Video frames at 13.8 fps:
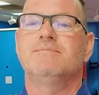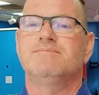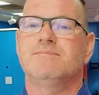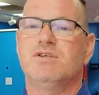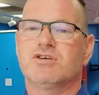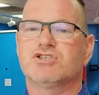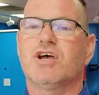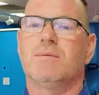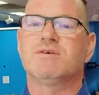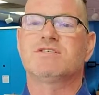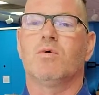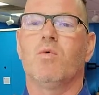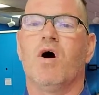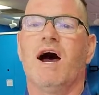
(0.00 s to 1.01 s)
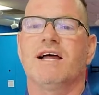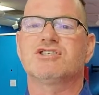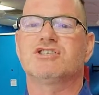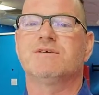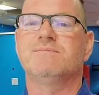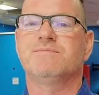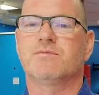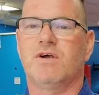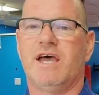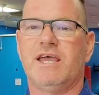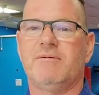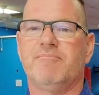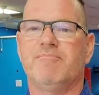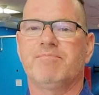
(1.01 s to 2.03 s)
your job is to watch,
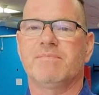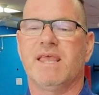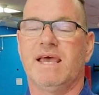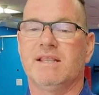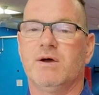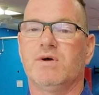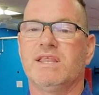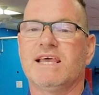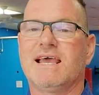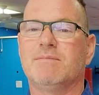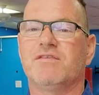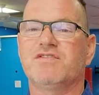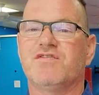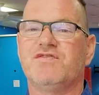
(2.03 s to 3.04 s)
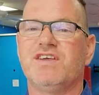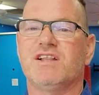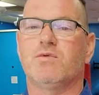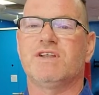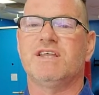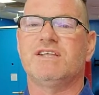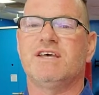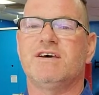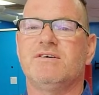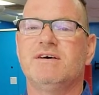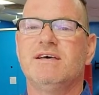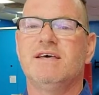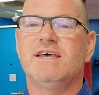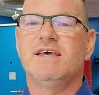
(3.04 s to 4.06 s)
right? And then when they come off the field, what do?
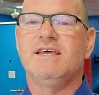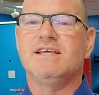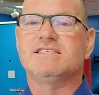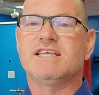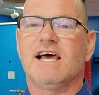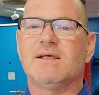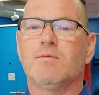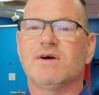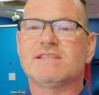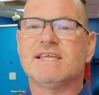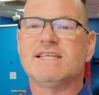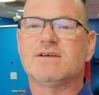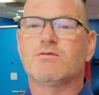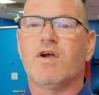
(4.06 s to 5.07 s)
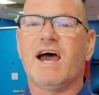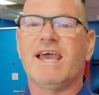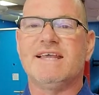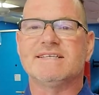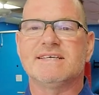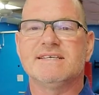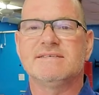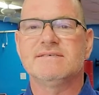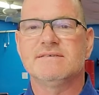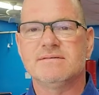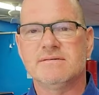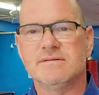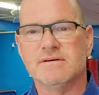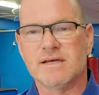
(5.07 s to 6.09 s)
You tell them what they did right,
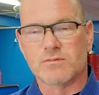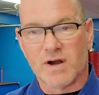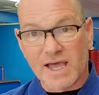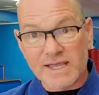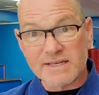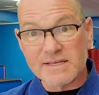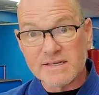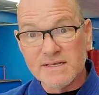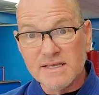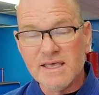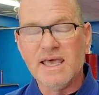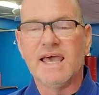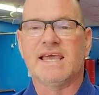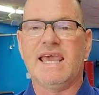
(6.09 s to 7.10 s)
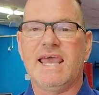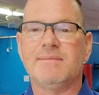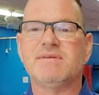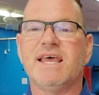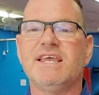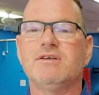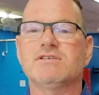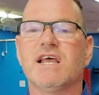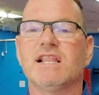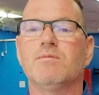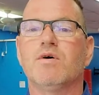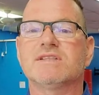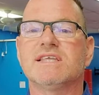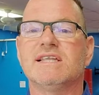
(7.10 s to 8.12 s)
right? Game day, you tell them
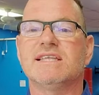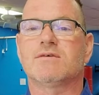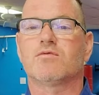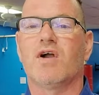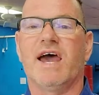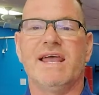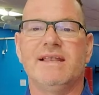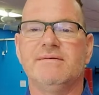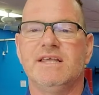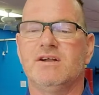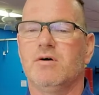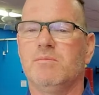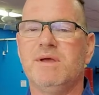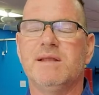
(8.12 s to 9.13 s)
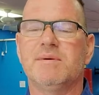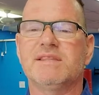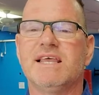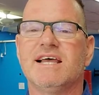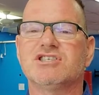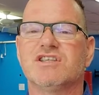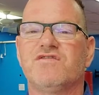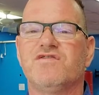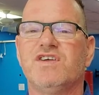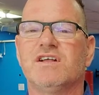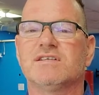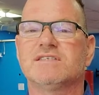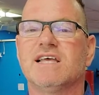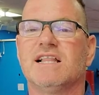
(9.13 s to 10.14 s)
what they did right. You don't meet them at the edge of the
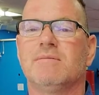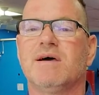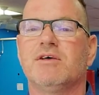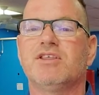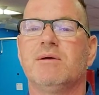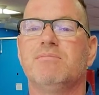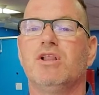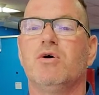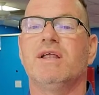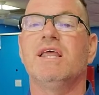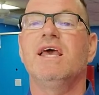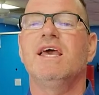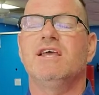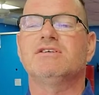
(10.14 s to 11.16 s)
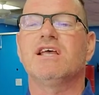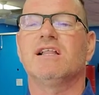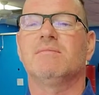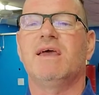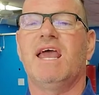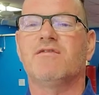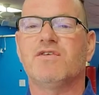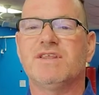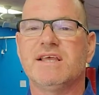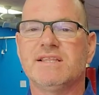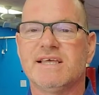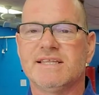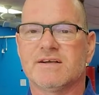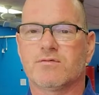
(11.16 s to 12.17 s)
field and tell them how they blew it. You tell them everything
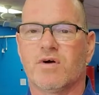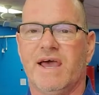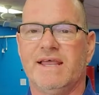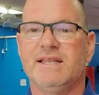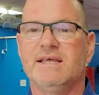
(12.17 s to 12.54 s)
they did right.